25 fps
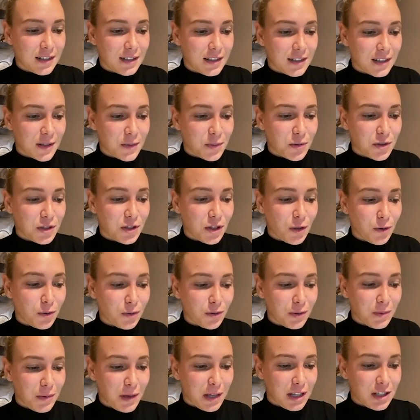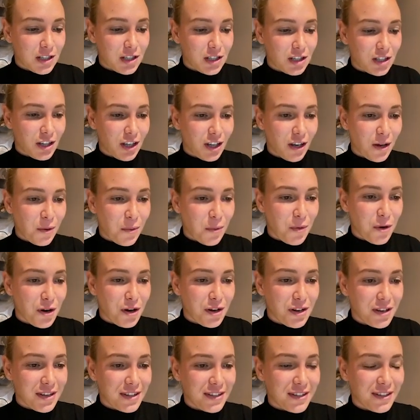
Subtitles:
this was the only match that I won.